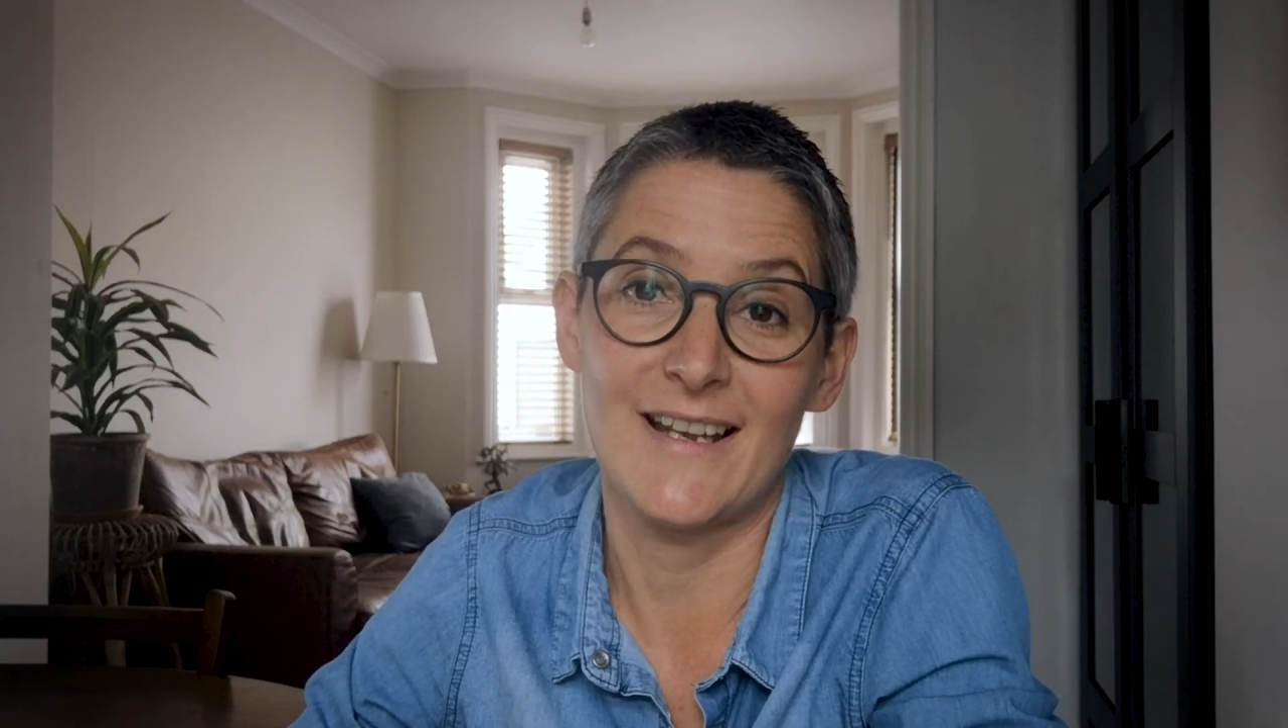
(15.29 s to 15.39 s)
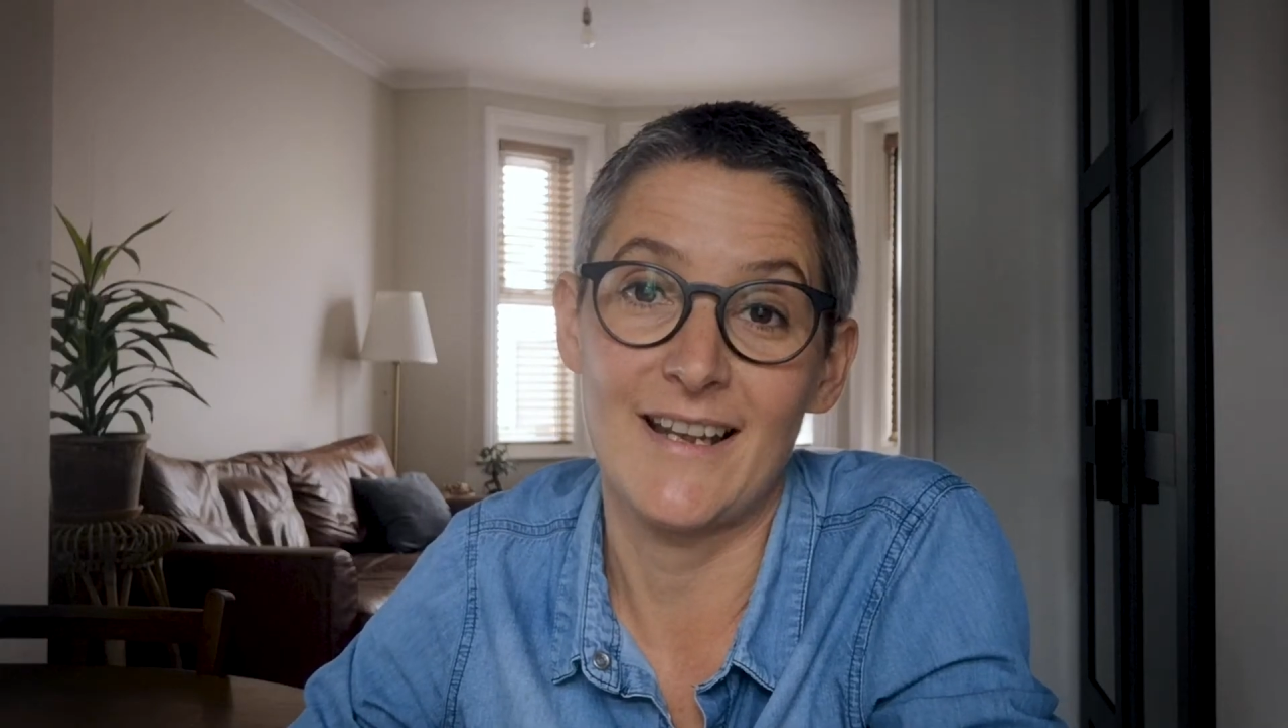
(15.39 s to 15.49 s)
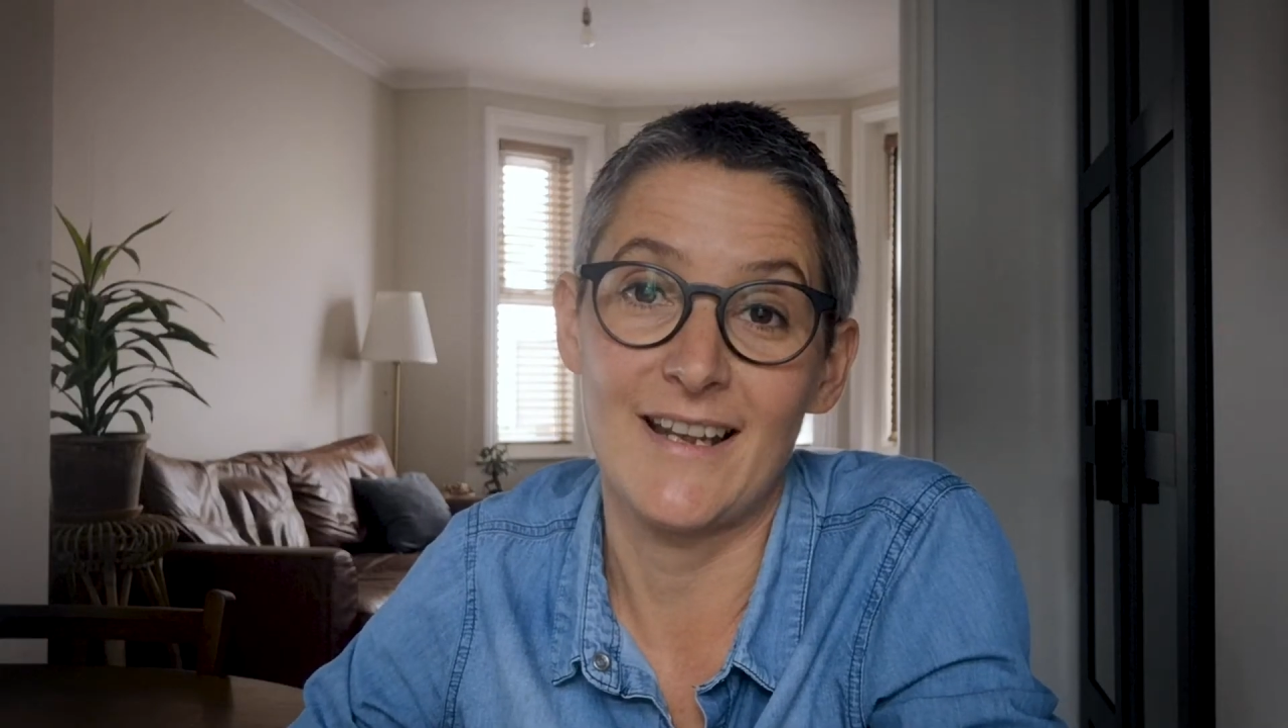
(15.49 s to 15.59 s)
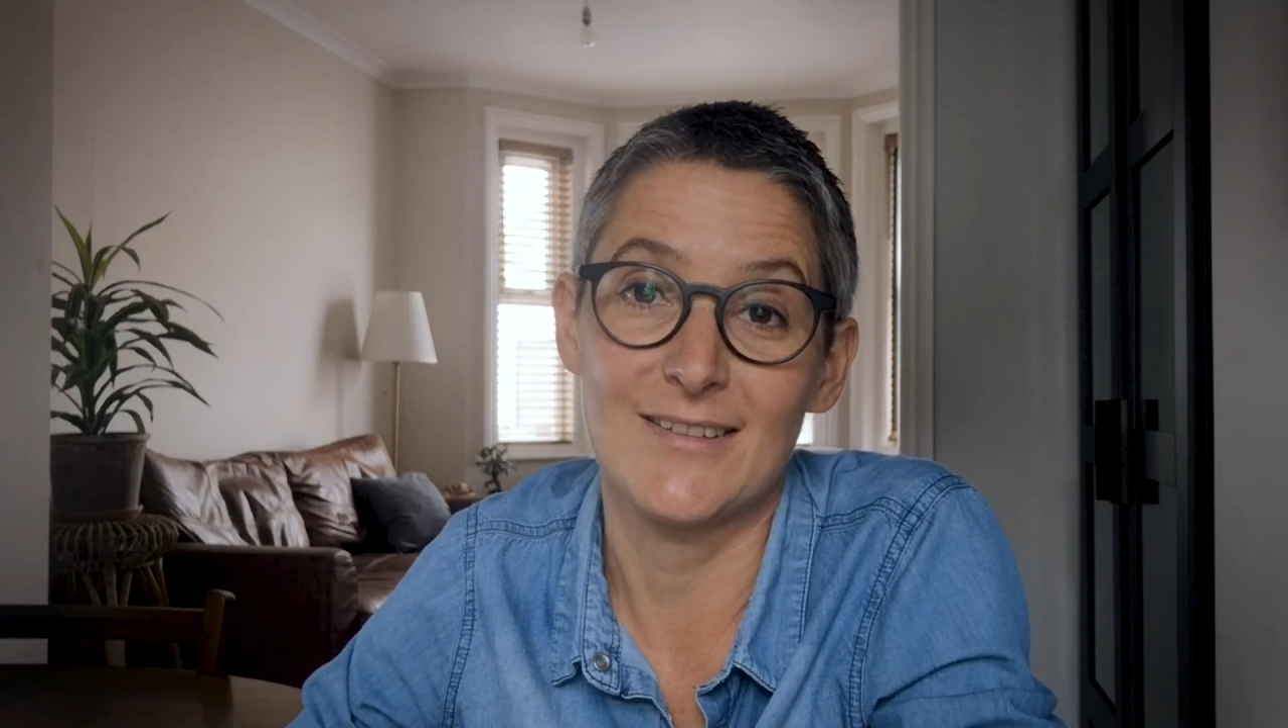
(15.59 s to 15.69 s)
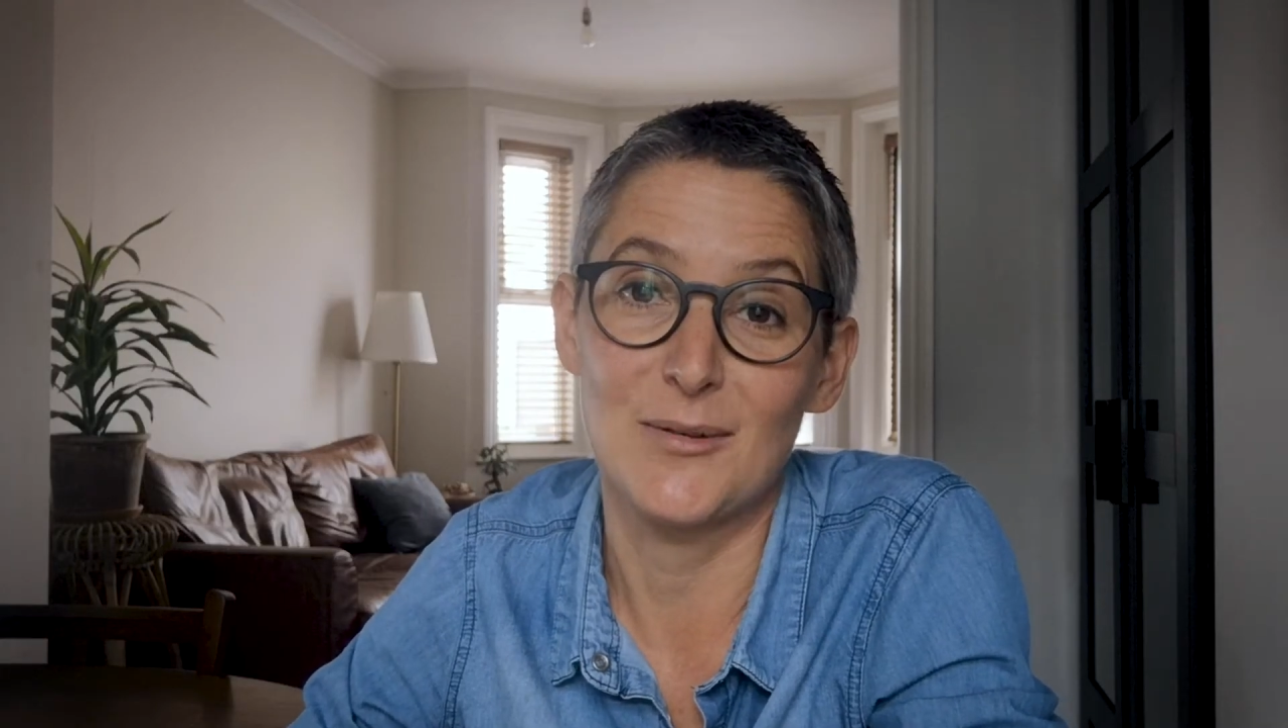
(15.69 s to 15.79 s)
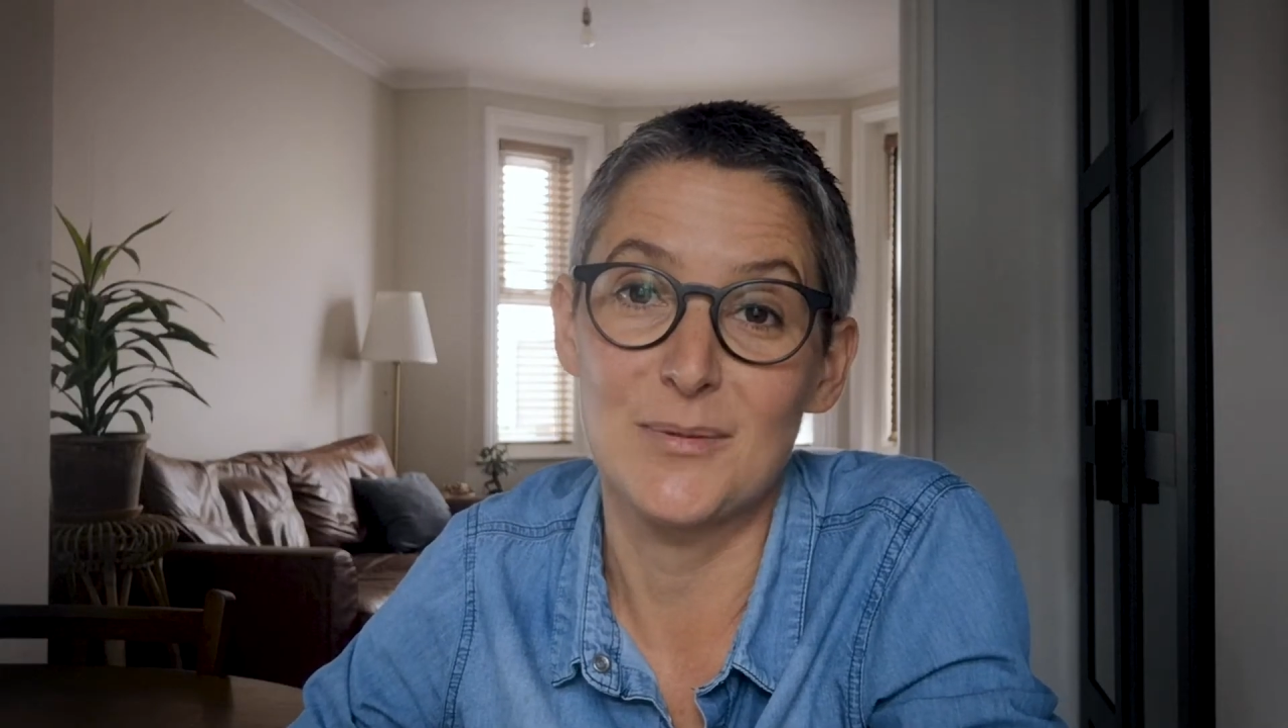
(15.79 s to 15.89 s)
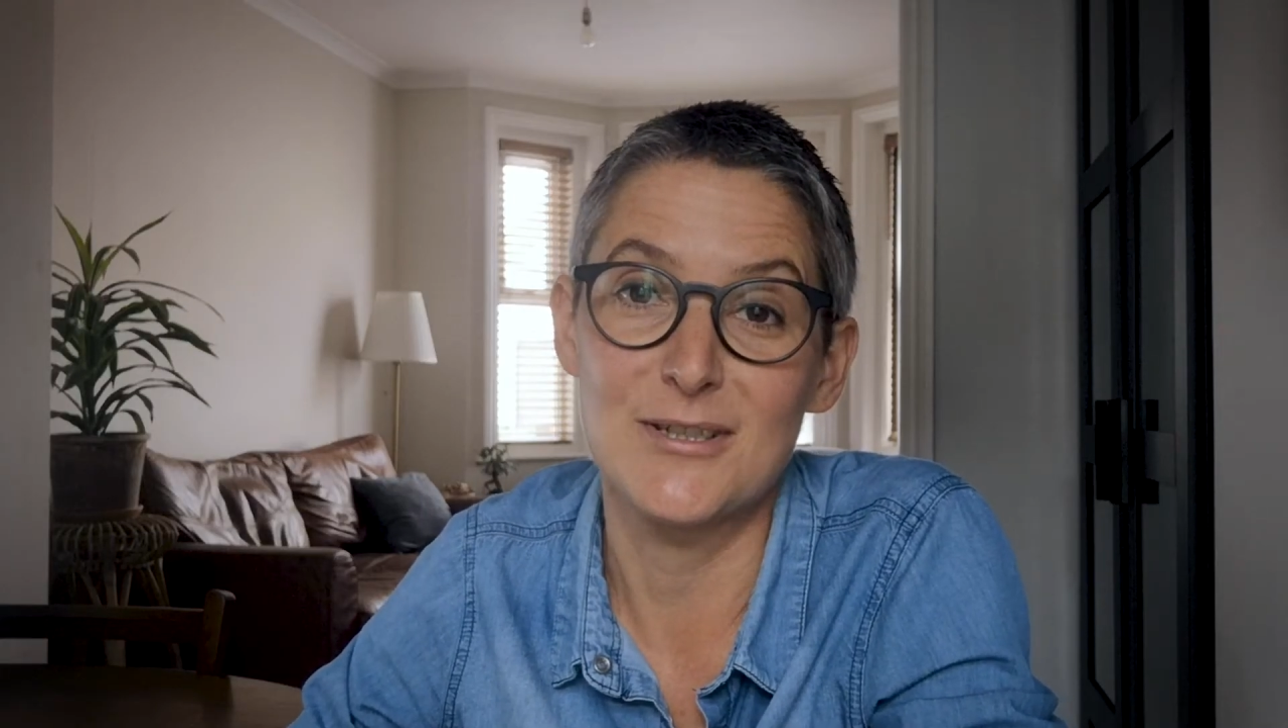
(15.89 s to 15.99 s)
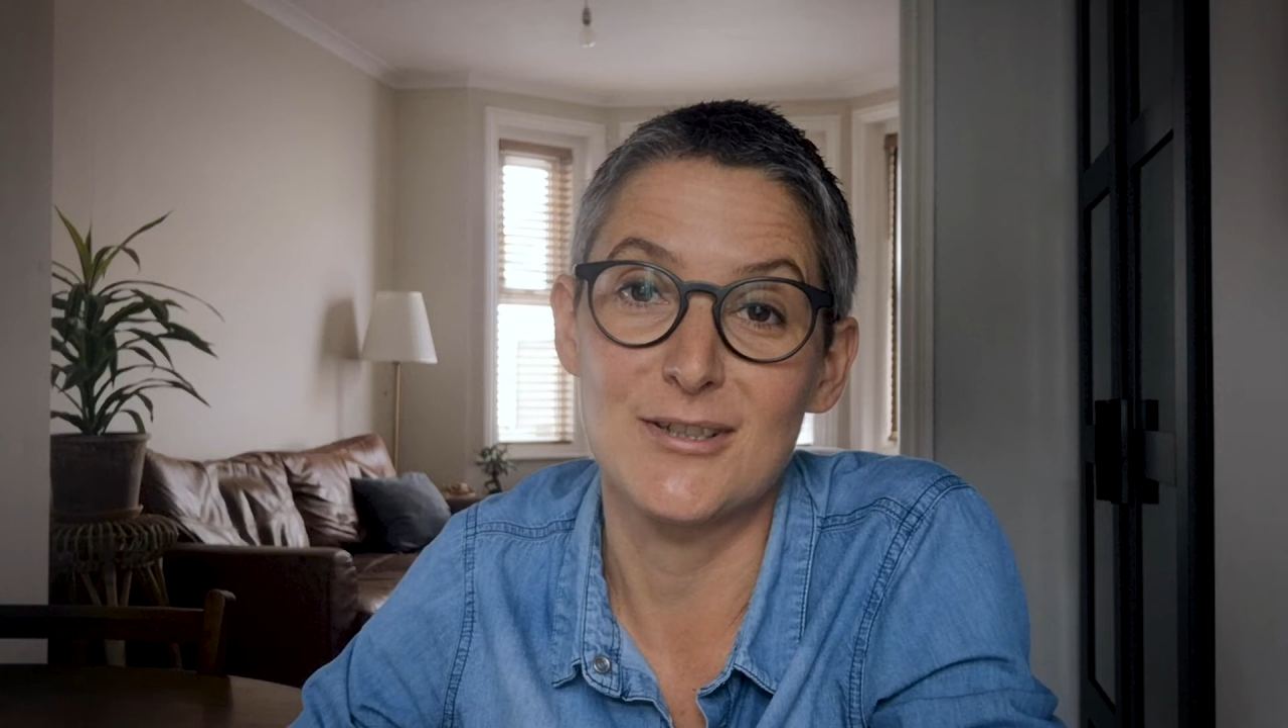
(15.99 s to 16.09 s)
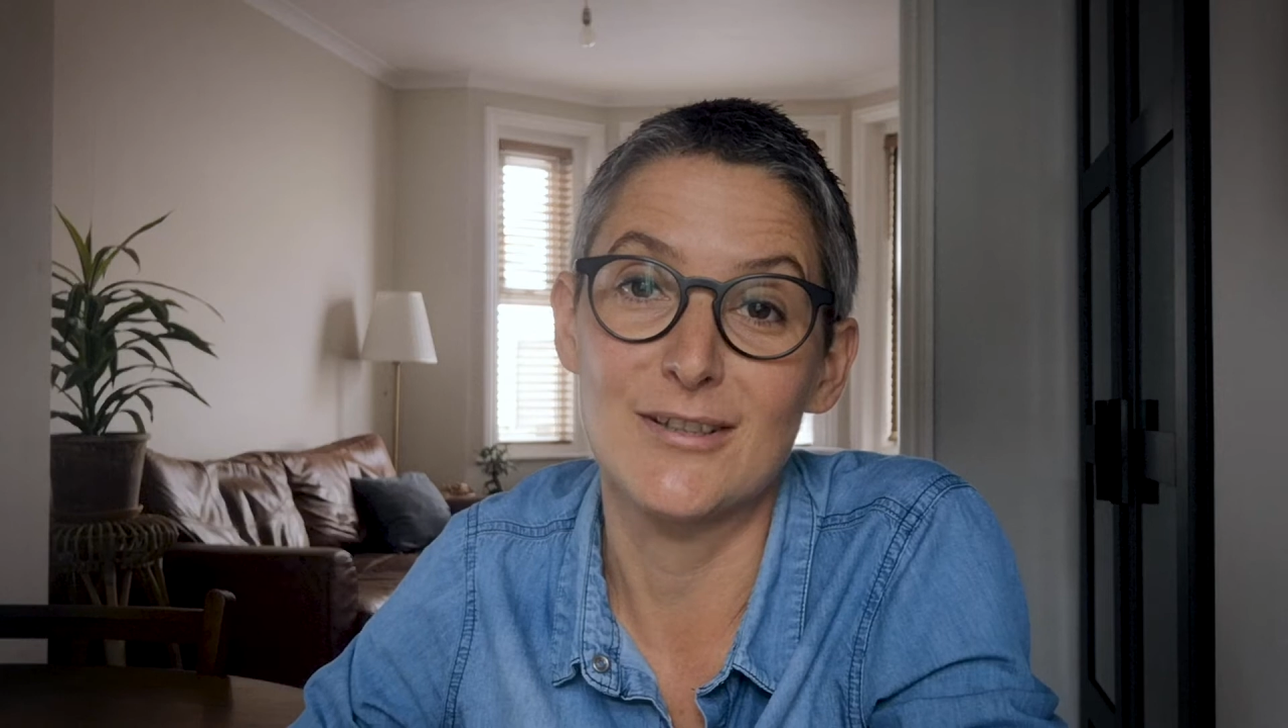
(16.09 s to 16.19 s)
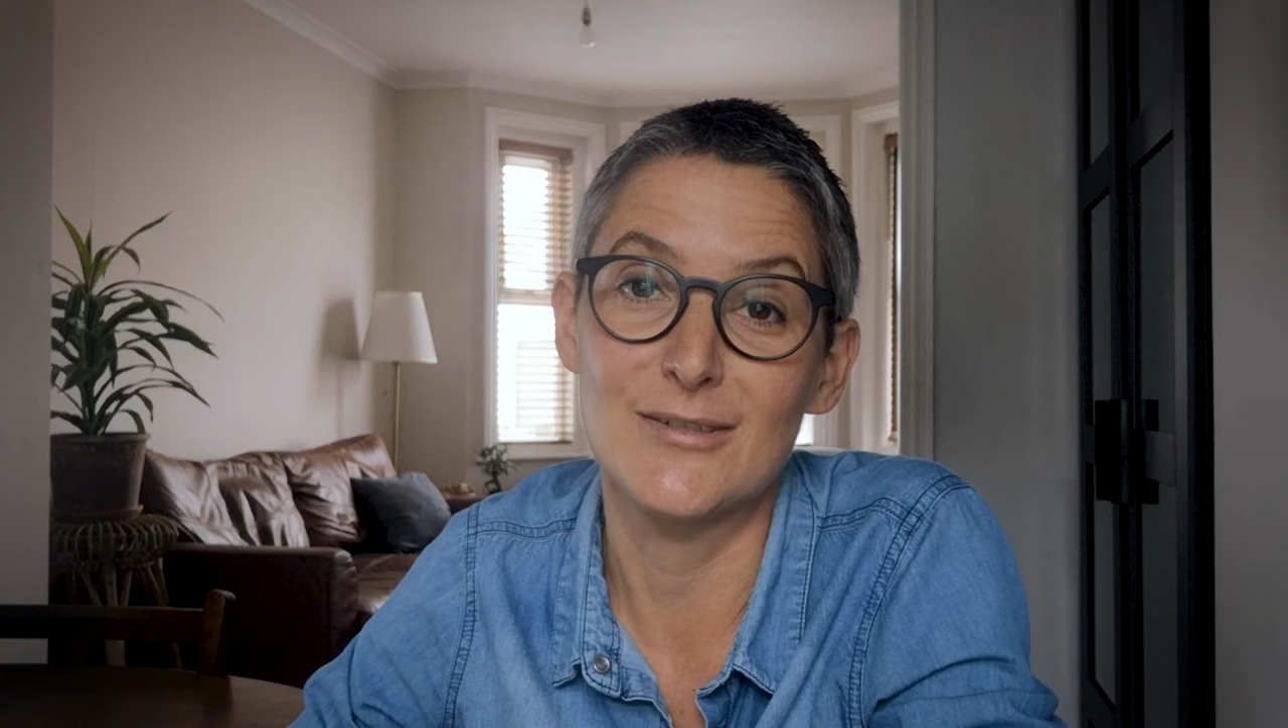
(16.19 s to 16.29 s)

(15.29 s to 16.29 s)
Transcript: I had the opportunity